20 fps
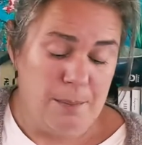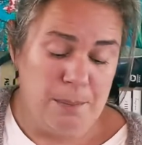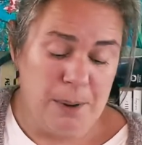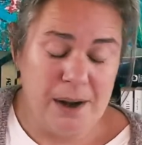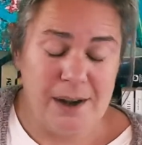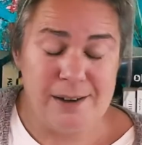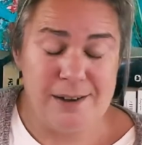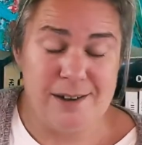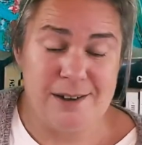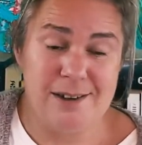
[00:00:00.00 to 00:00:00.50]

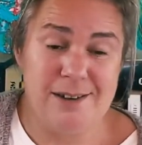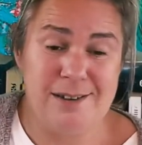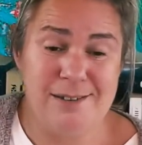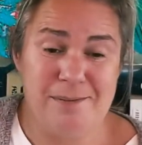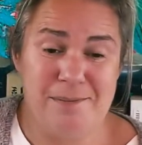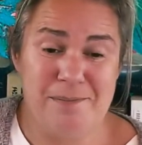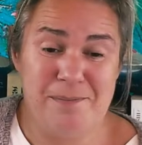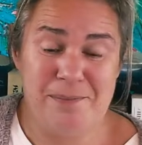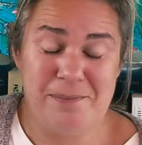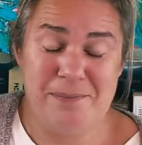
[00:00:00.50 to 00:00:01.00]
But
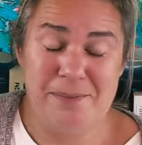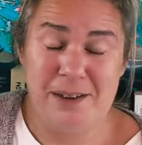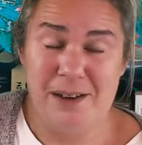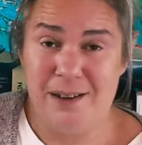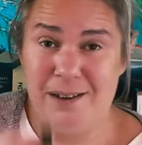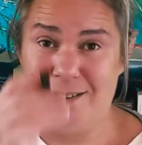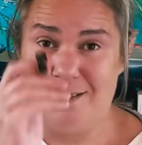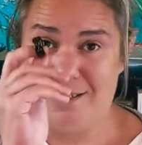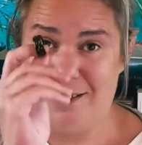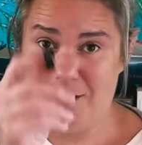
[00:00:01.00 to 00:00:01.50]

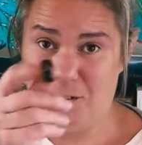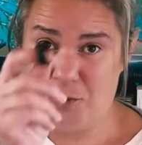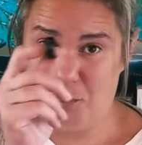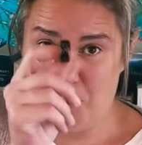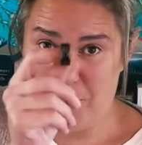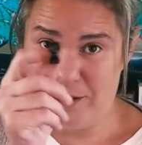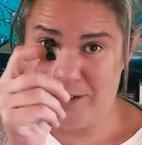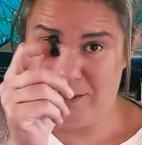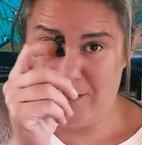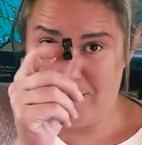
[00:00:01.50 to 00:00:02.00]
this
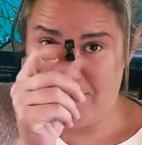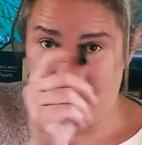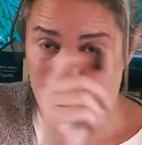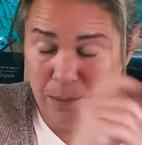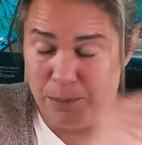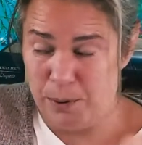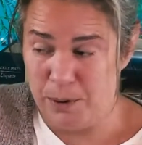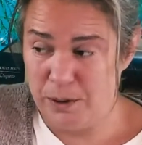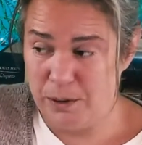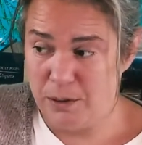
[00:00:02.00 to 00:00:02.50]
brings us
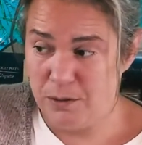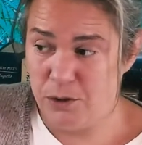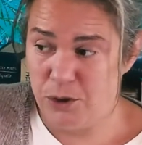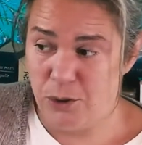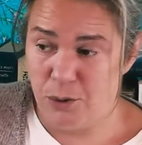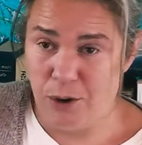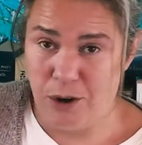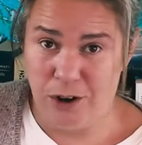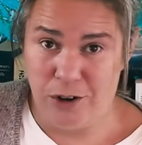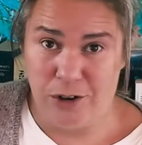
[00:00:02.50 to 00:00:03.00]
up to
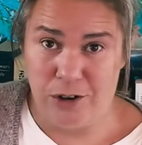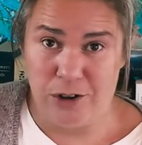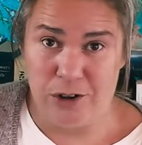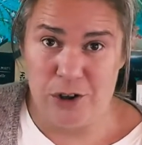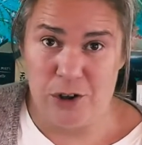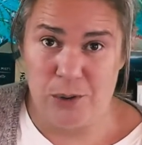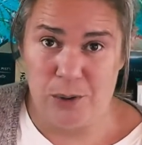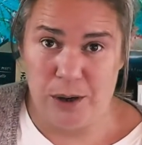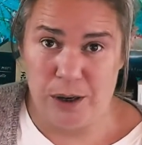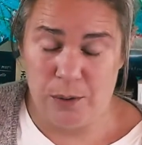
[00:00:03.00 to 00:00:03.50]

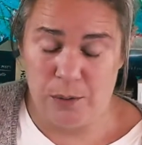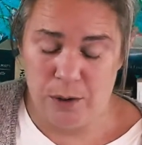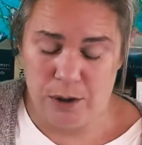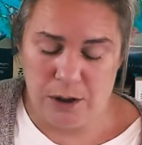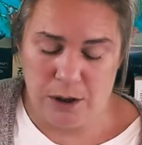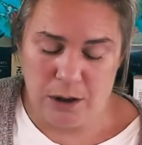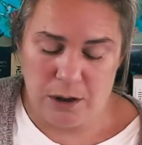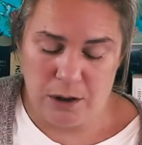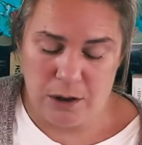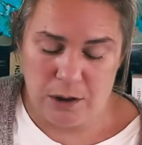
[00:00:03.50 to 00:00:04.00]

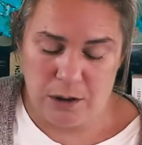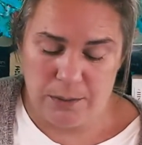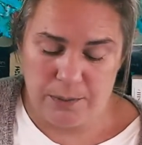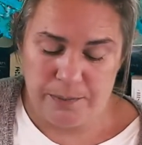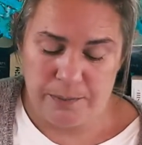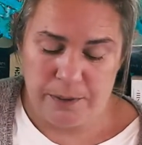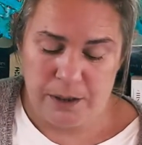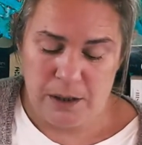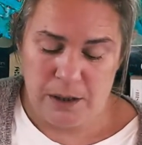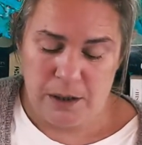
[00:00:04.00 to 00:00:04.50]
€121.
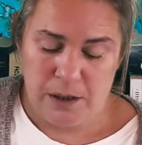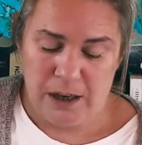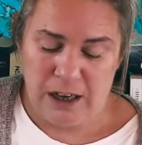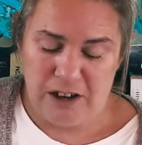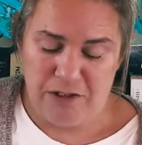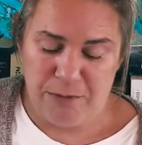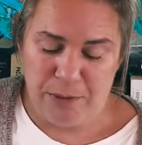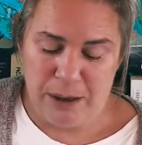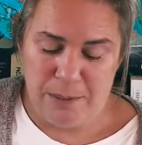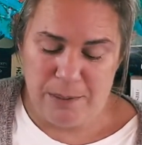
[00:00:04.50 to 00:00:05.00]

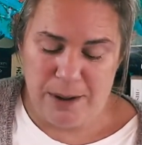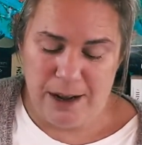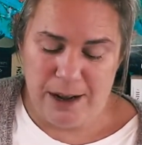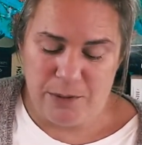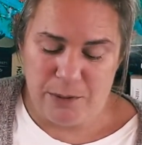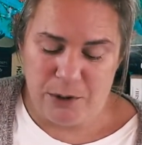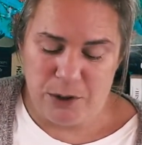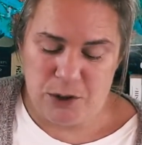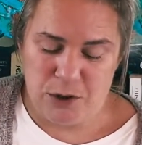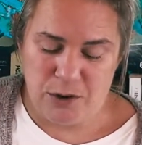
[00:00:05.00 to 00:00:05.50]
If my
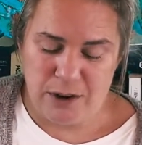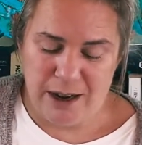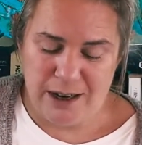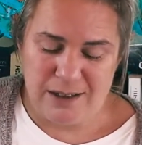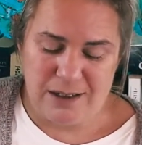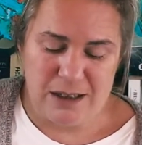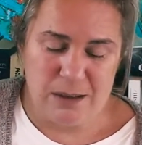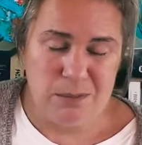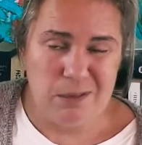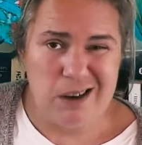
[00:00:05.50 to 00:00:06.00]
math was
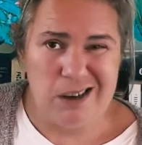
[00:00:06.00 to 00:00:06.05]
correct, it